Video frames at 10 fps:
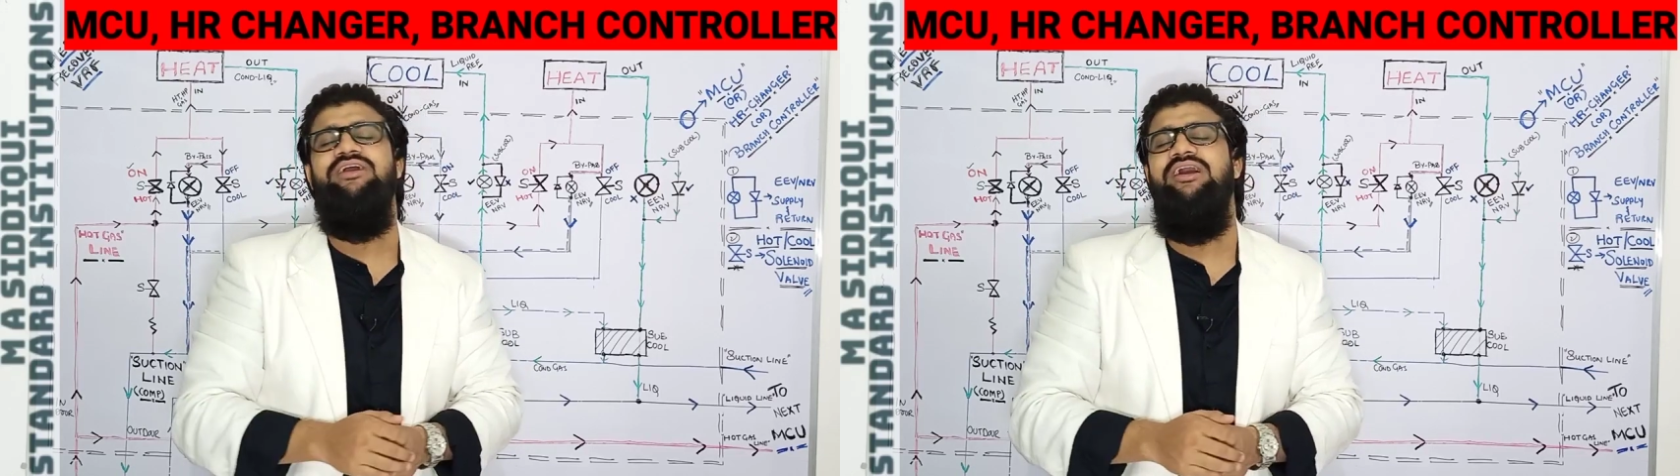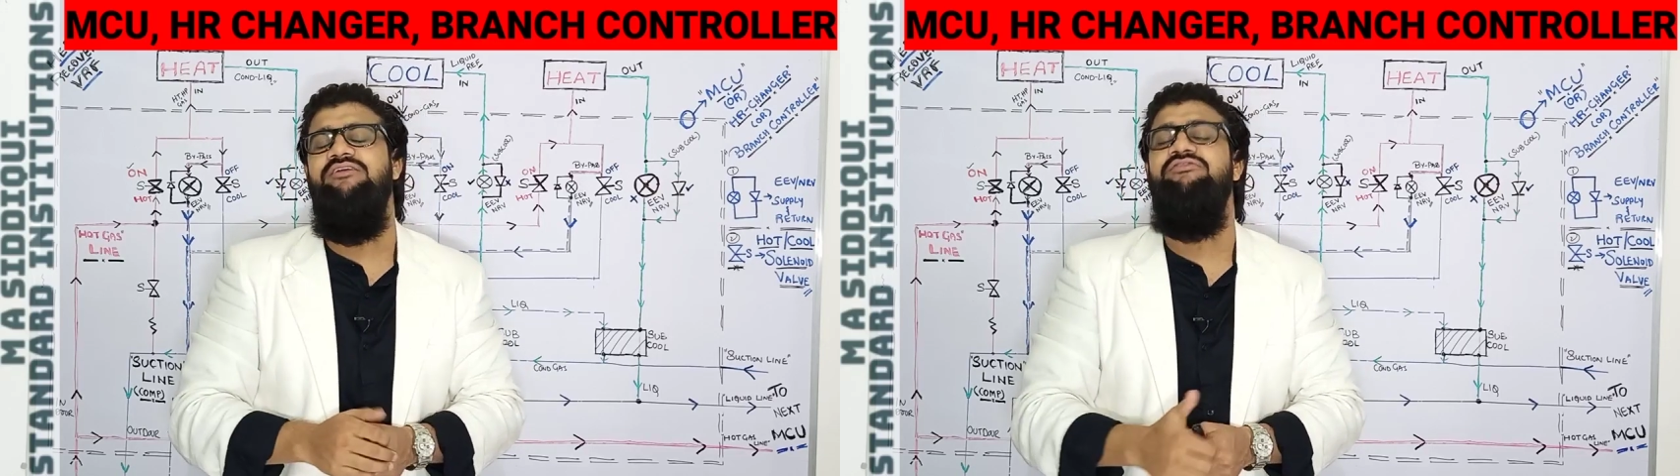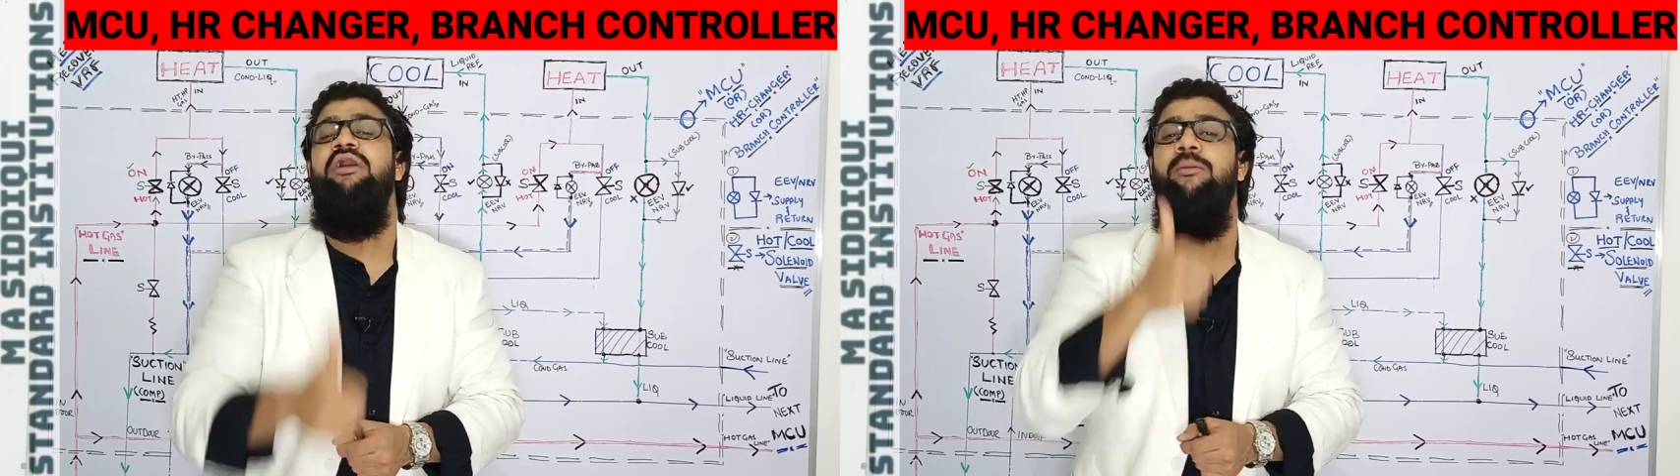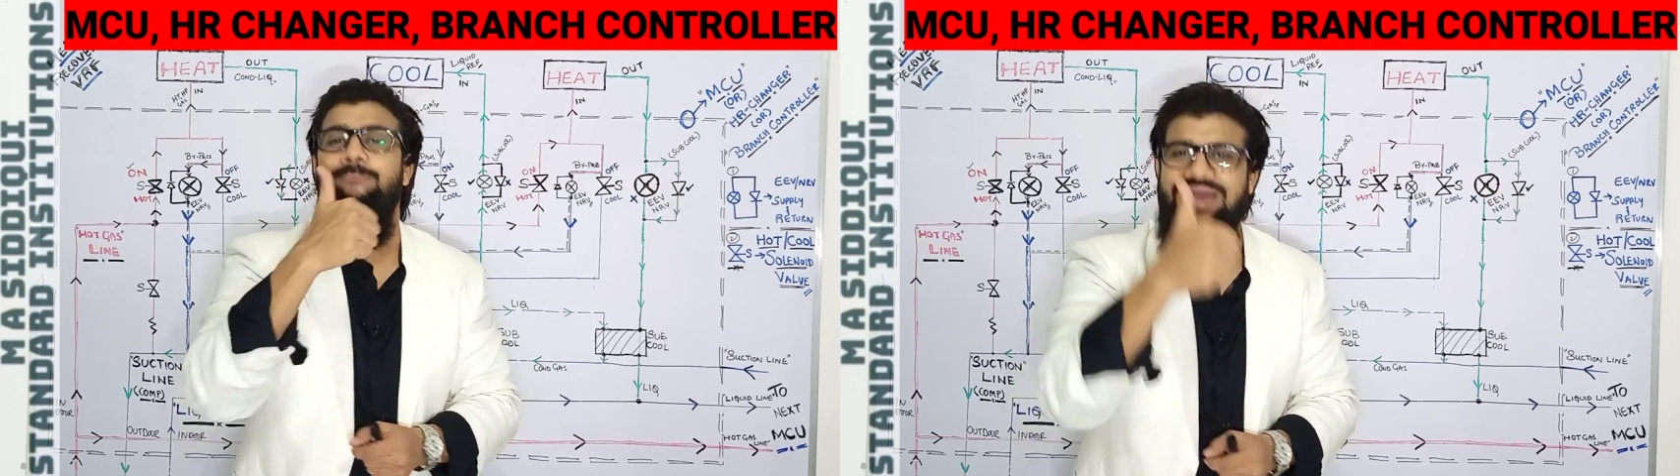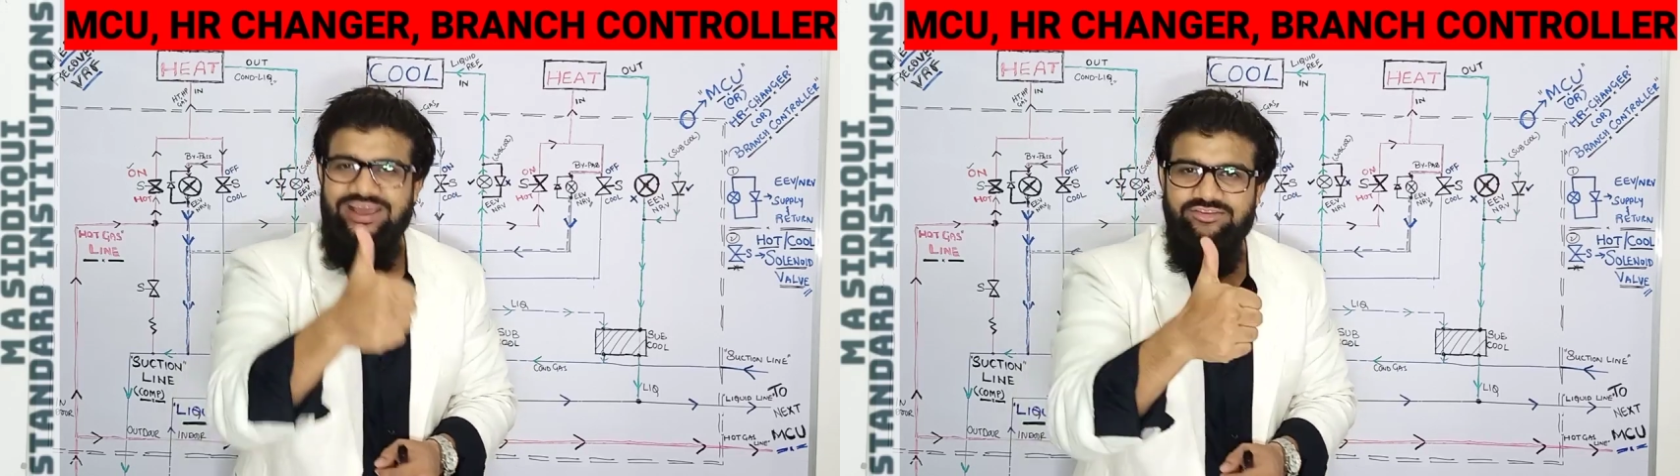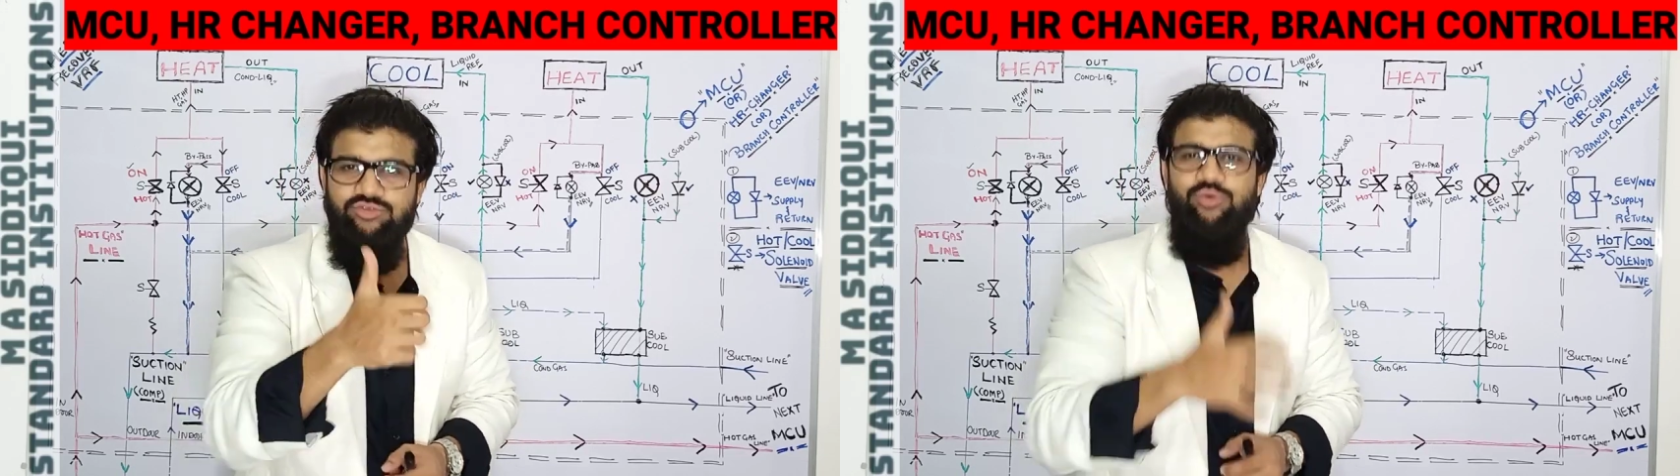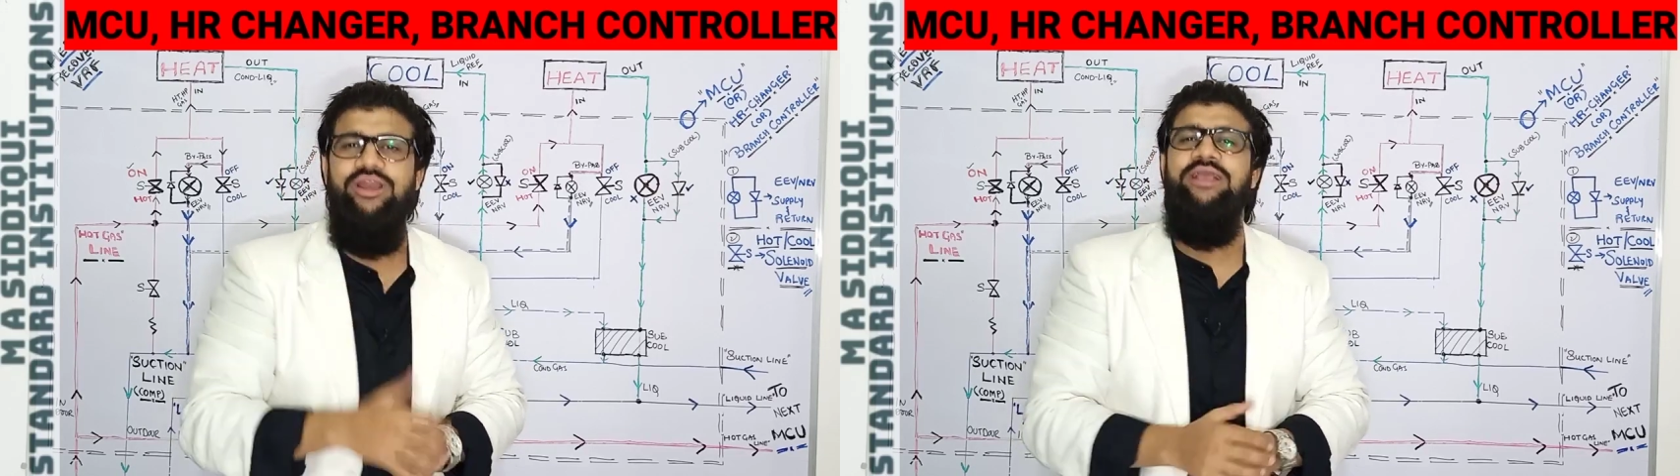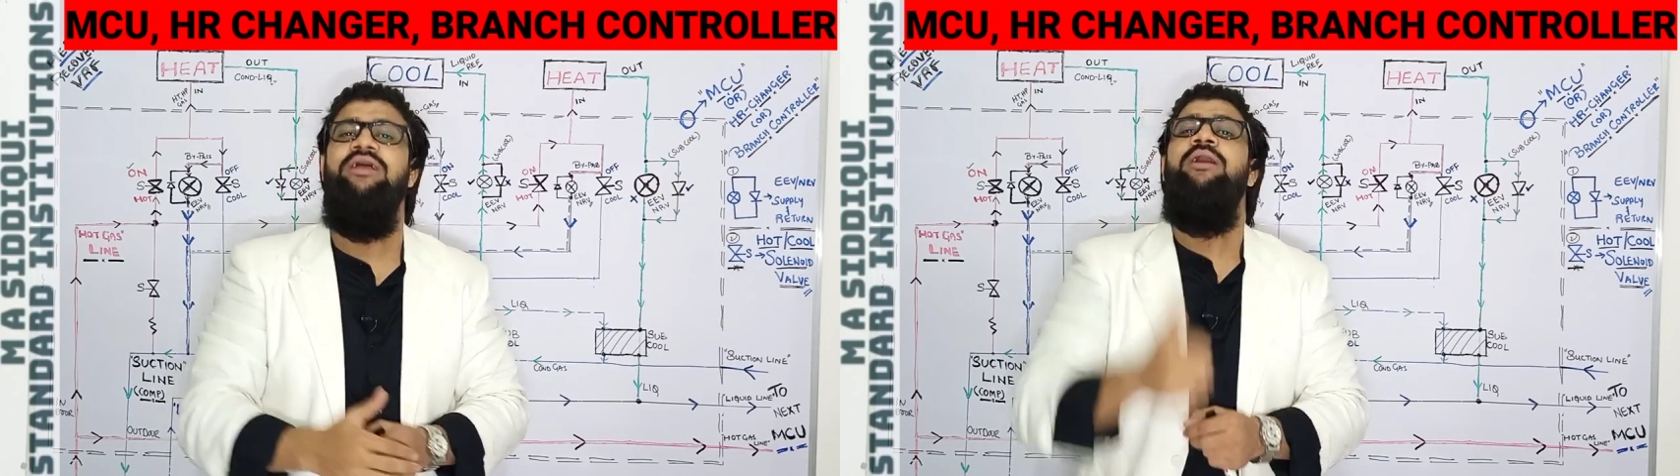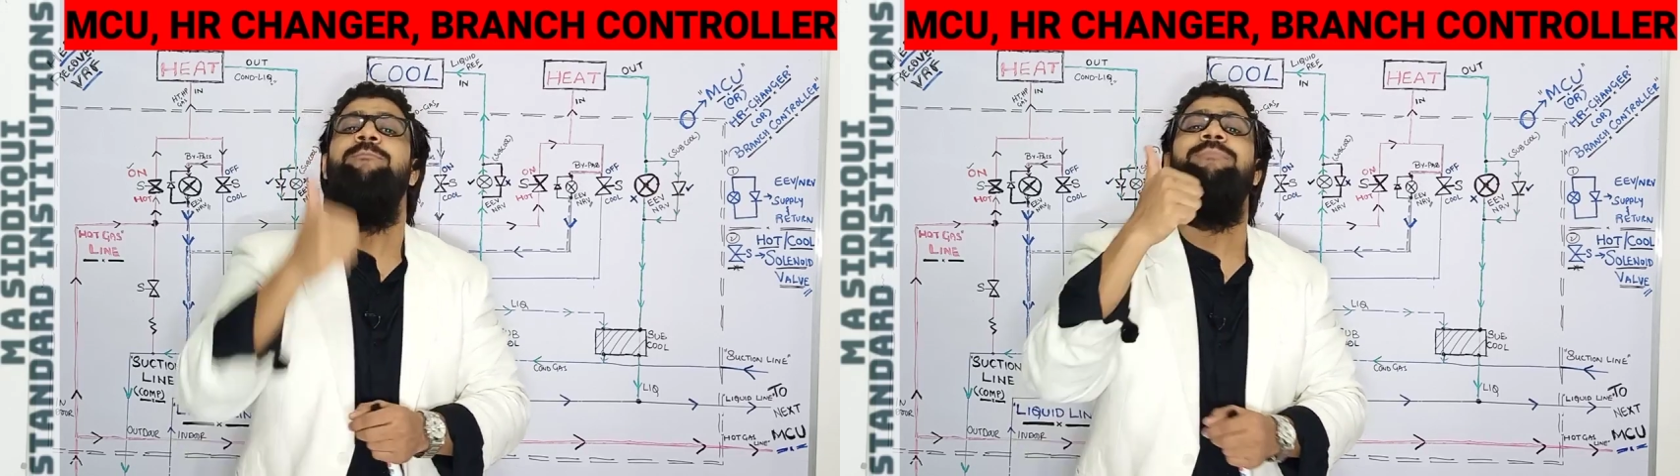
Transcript: VRF, max cooling,